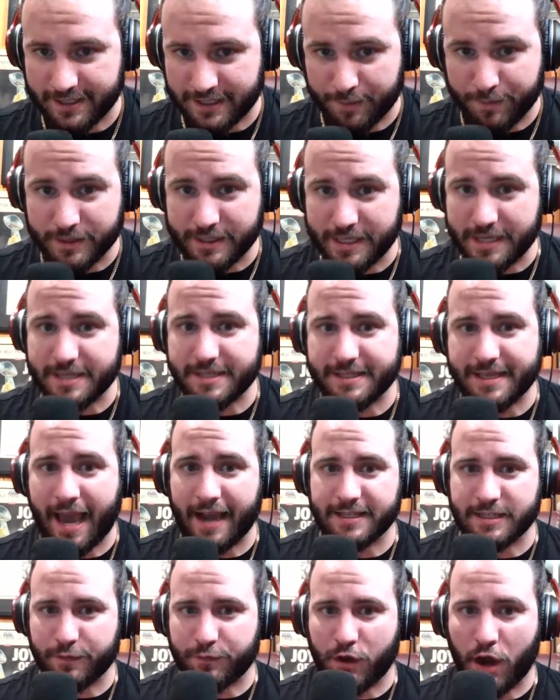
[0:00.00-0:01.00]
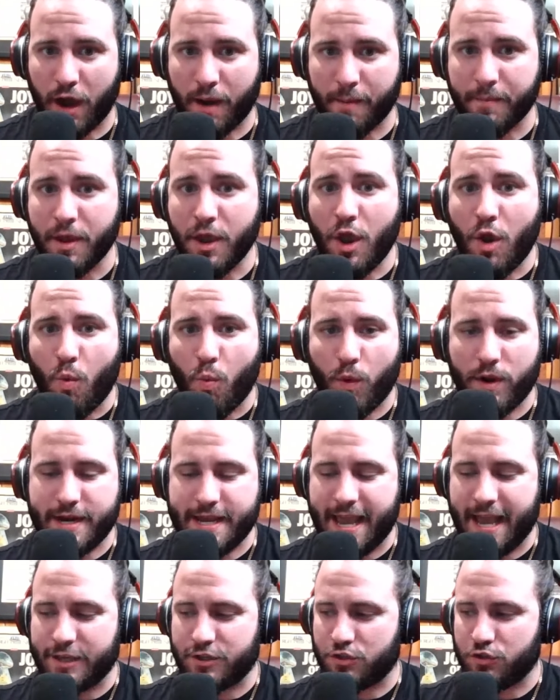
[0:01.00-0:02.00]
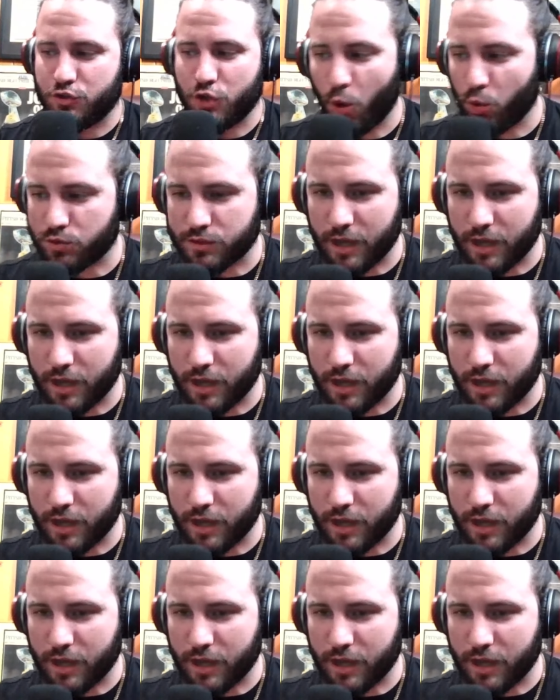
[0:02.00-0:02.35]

Some of these sacks have come when he has no